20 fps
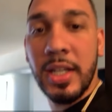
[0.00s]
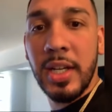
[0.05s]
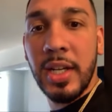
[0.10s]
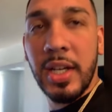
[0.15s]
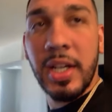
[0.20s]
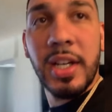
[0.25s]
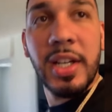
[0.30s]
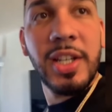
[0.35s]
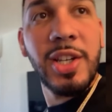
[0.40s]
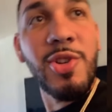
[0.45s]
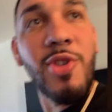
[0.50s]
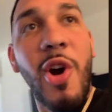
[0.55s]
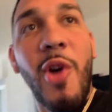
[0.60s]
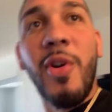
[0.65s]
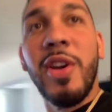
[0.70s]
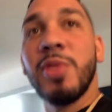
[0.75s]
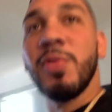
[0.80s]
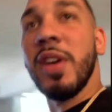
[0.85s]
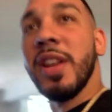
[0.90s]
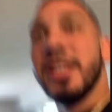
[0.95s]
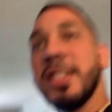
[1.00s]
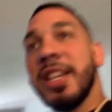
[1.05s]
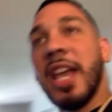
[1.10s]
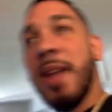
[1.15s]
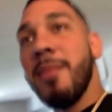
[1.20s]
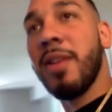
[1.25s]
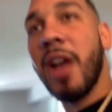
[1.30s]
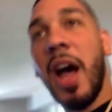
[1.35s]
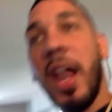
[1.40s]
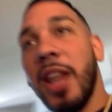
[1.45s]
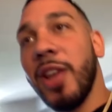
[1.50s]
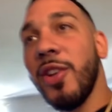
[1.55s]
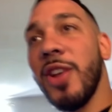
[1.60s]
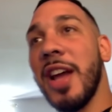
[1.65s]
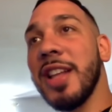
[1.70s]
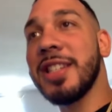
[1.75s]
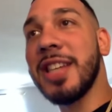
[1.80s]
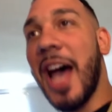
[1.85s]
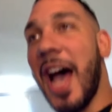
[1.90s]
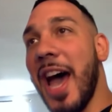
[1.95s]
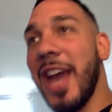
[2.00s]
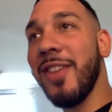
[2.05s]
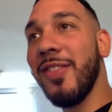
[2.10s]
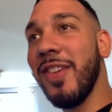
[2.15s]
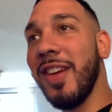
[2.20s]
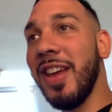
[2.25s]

Oh. You always wear the same color. You're not tired of